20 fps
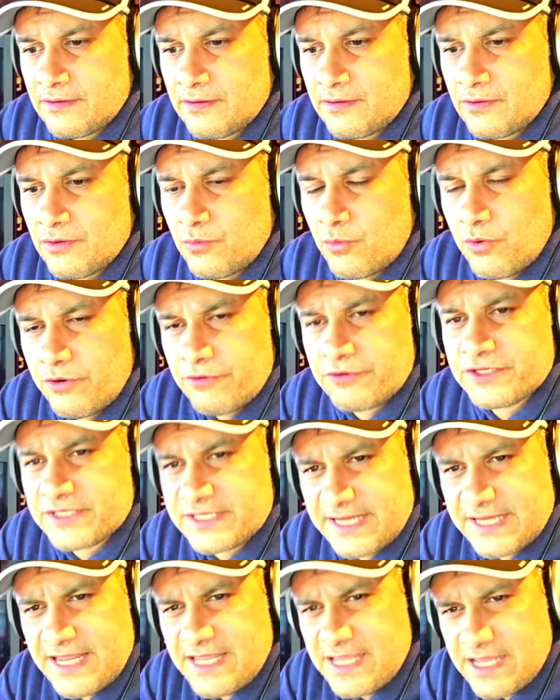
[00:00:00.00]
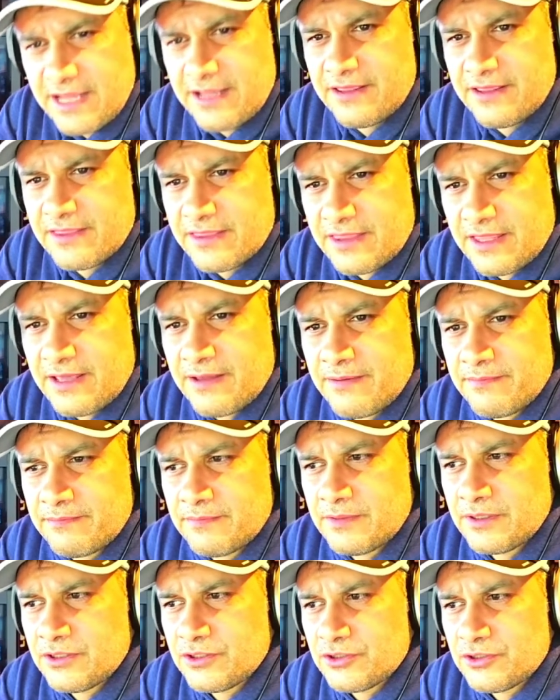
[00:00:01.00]
We're seeing
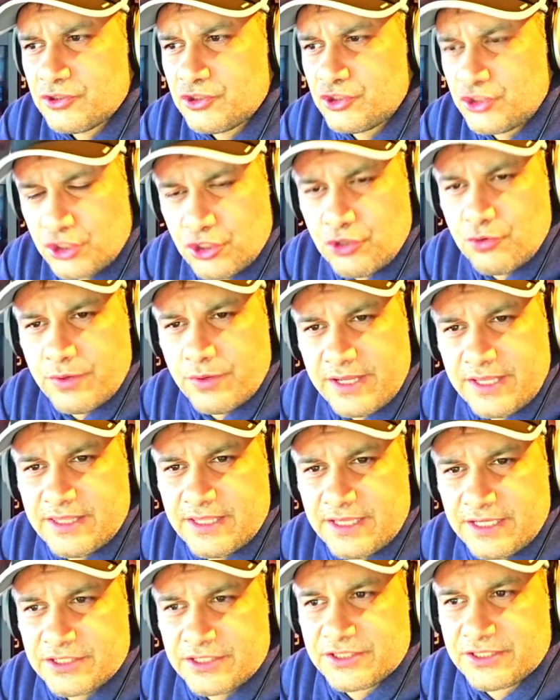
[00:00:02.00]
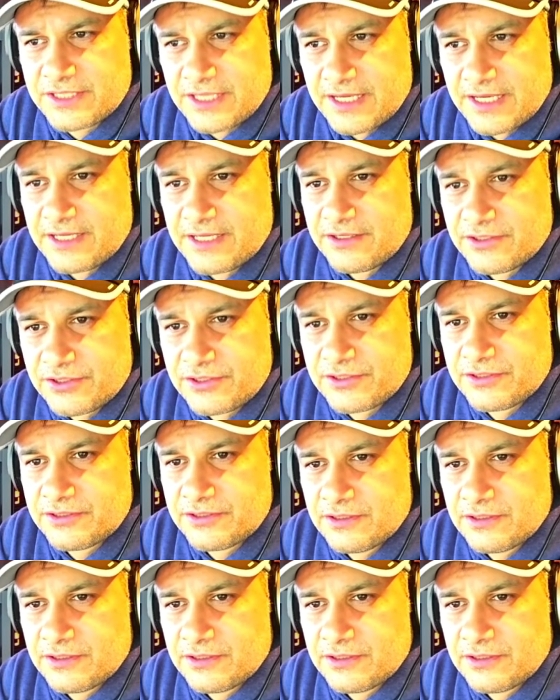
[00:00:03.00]
them doing these things,